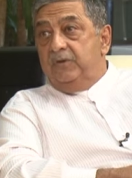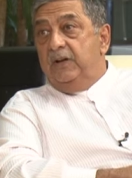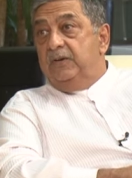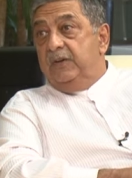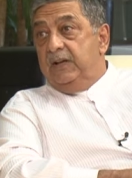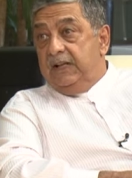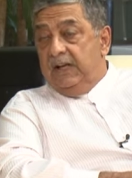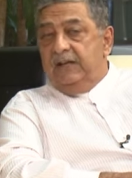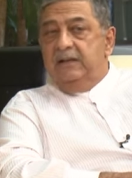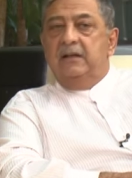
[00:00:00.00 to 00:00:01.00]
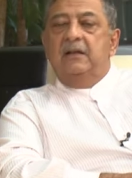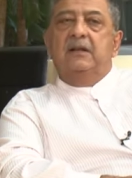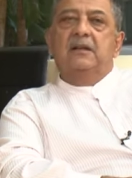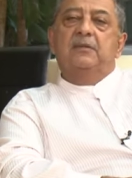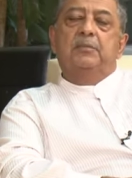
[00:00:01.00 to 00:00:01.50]
transfer again,
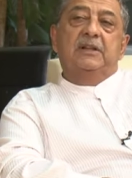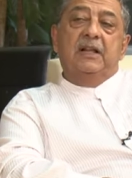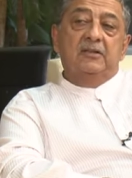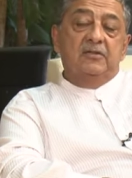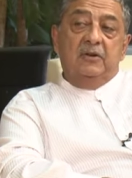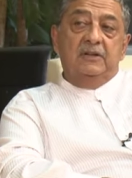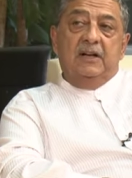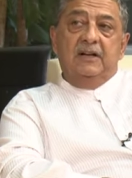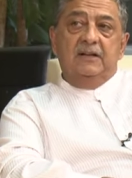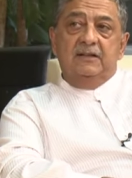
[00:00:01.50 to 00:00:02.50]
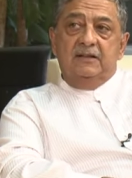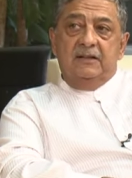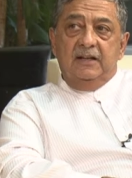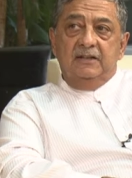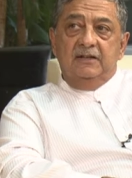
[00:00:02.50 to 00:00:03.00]
but that's not done under
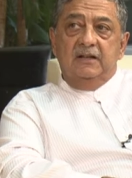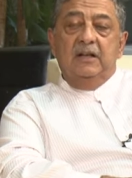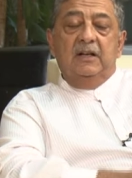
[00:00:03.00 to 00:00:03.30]
sedation.